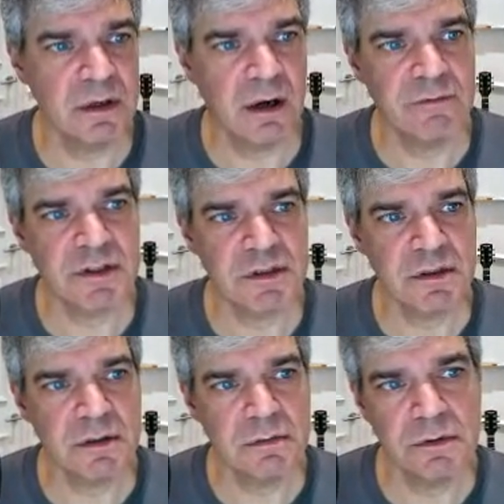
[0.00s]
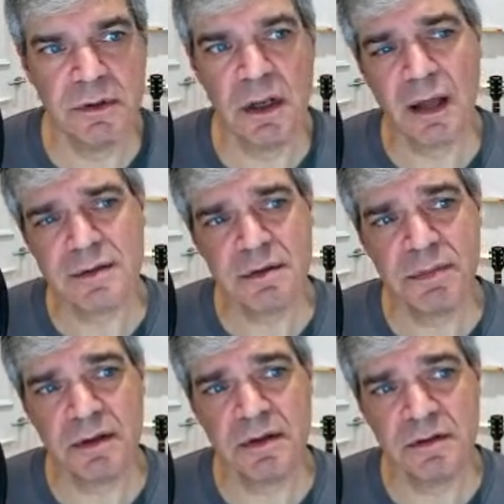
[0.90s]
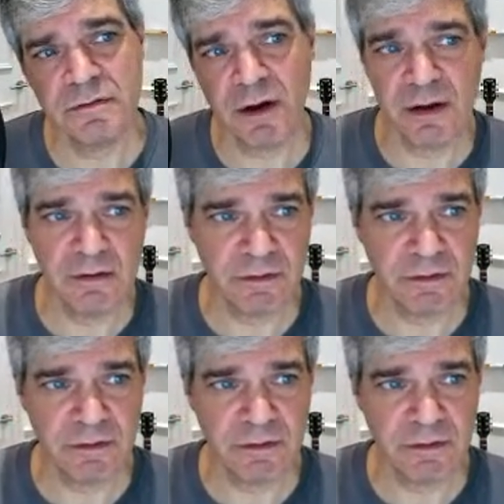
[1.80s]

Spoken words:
And obviously you would not typically define a